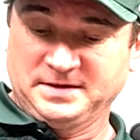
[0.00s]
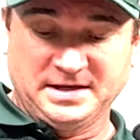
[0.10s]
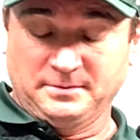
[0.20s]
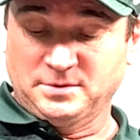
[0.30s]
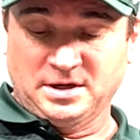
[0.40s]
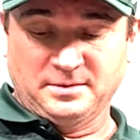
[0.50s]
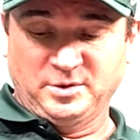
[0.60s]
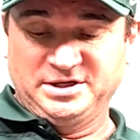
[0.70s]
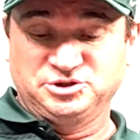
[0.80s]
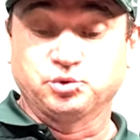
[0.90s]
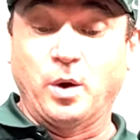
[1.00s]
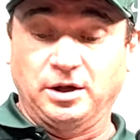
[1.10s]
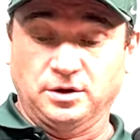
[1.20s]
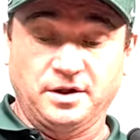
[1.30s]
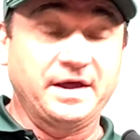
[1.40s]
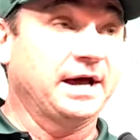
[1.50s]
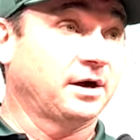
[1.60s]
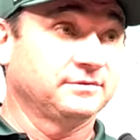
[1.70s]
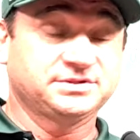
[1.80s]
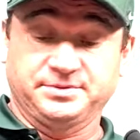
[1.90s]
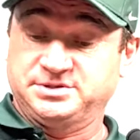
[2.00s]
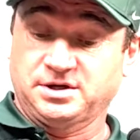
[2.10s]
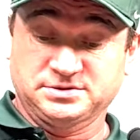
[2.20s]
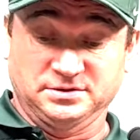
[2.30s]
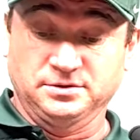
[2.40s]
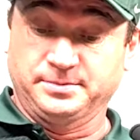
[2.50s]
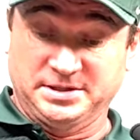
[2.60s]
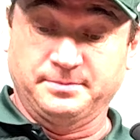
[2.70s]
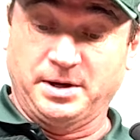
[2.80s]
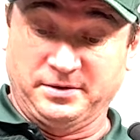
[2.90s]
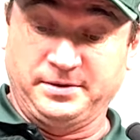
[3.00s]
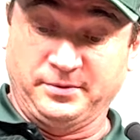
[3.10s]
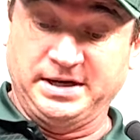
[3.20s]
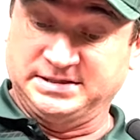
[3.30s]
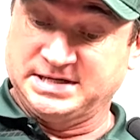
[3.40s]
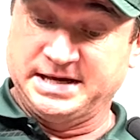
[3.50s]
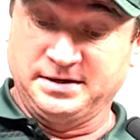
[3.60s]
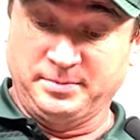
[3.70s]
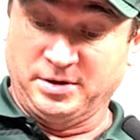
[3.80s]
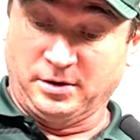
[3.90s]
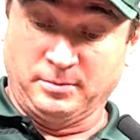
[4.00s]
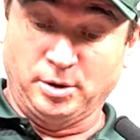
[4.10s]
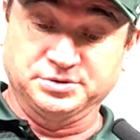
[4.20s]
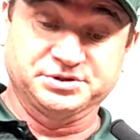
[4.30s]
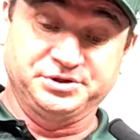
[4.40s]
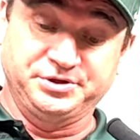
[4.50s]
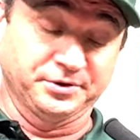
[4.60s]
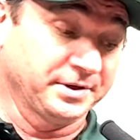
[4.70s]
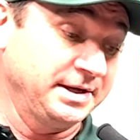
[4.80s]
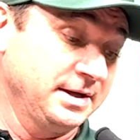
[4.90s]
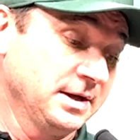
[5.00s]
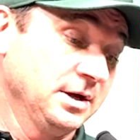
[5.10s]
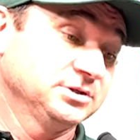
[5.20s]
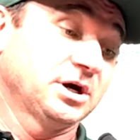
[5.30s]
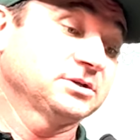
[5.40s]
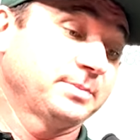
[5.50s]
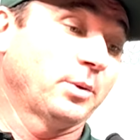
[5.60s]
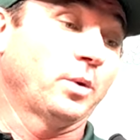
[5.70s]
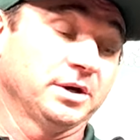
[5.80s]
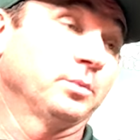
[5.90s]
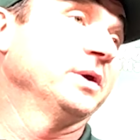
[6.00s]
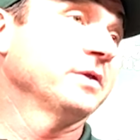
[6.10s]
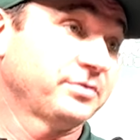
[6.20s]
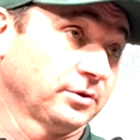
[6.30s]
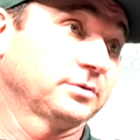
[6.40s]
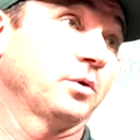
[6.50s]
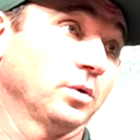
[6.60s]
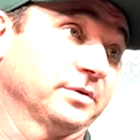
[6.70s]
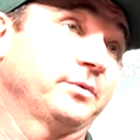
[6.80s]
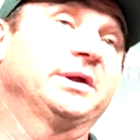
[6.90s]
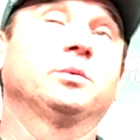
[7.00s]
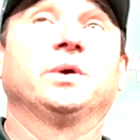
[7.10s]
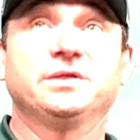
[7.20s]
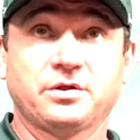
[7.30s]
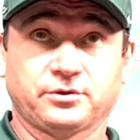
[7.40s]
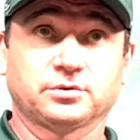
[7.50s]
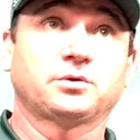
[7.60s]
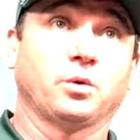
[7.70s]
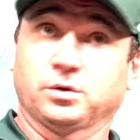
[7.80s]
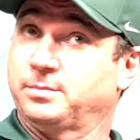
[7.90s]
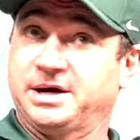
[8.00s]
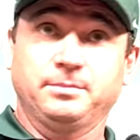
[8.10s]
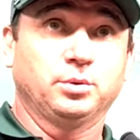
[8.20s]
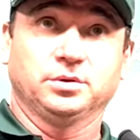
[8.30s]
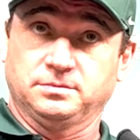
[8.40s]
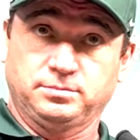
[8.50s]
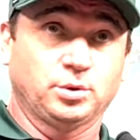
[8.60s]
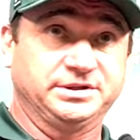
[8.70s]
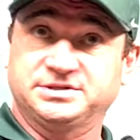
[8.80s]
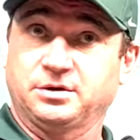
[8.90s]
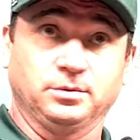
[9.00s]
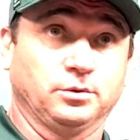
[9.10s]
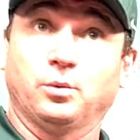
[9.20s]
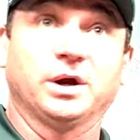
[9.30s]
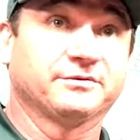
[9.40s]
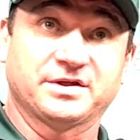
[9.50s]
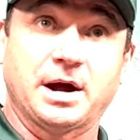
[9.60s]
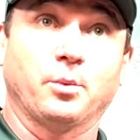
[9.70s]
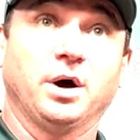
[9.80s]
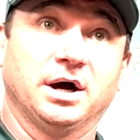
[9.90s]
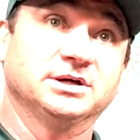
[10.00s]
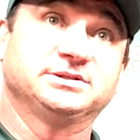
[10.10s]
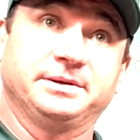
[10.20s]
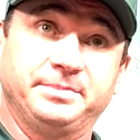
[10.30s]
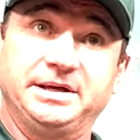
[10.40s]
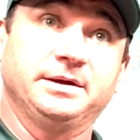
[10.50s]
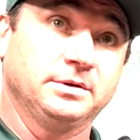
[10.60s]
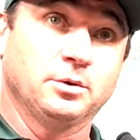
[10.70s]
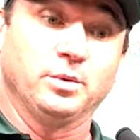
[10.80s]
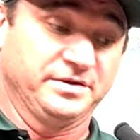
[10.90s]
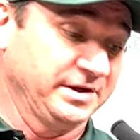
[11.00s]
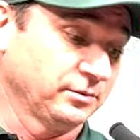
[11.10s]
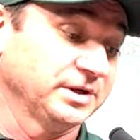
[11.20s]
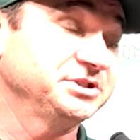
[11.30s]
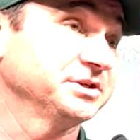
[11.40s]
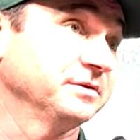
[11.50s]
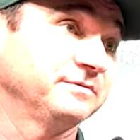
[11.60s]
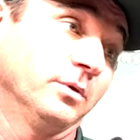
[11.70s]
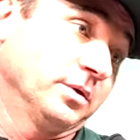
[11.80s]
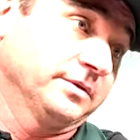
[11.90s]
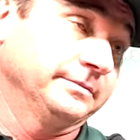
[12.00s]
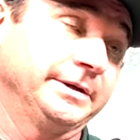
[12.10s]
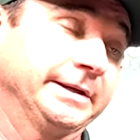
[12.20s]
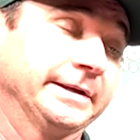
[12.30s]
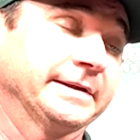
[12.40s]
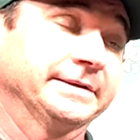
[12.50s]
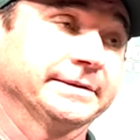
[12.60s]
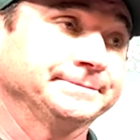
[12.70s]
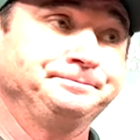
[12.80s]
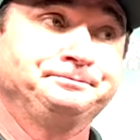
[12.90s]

Yep, we didn't dwell on that. Obviously, we talked a little bit about we got to tighten up in our ball security. Talked about wanting to win the third quarter. If we could win the third quarter by a point total, whatever that was, it'd be within reach in the fourth, and we didn't get that done.